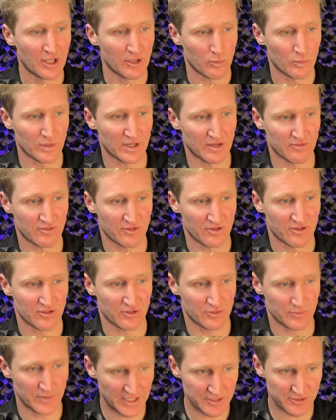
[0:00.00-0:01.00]
We have
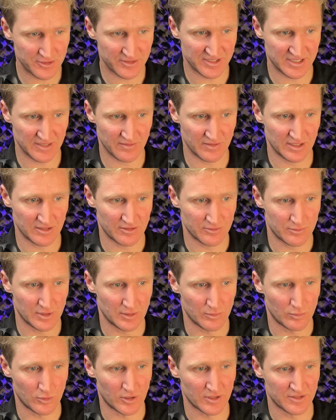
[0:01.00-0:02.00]
373
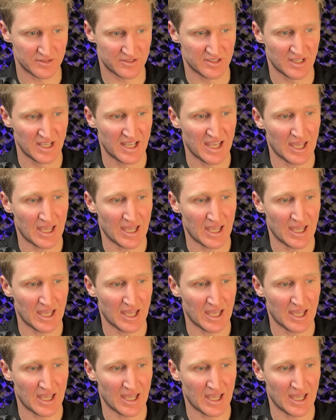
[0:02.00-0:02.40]
watts